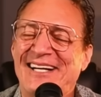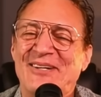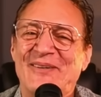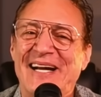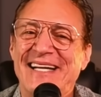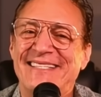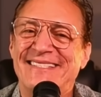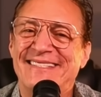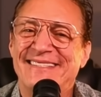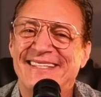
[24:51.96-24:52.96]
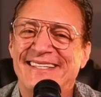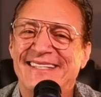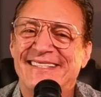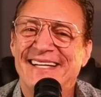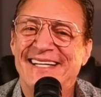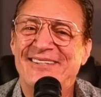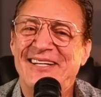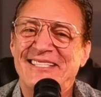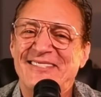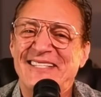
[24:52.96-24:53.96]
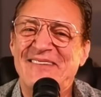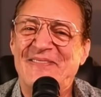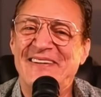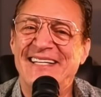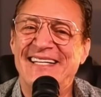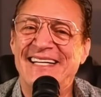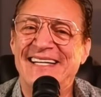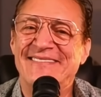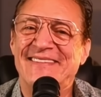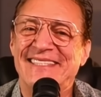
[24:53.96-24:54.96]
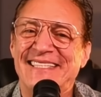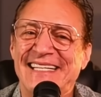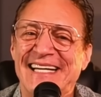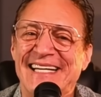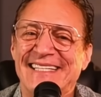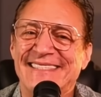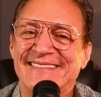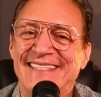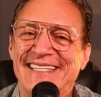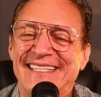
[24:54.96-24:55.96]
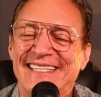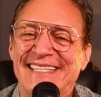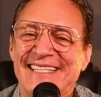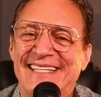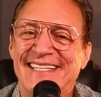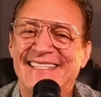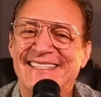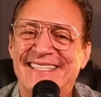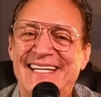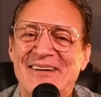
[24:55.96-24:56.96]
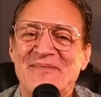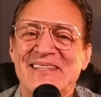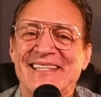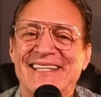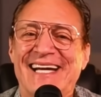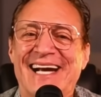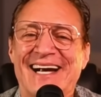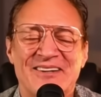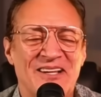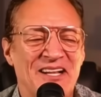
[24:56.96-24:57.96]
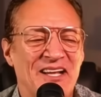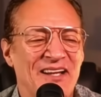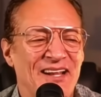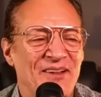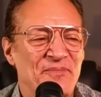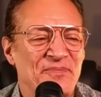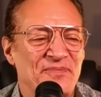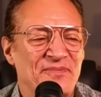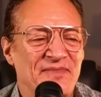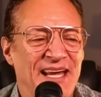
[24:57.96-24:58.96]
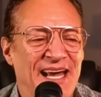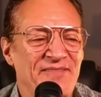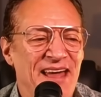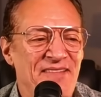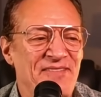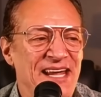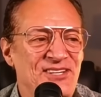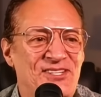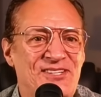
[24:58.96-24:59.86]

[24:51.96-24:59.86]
quite Not quite 25, are you? What happened there? And then they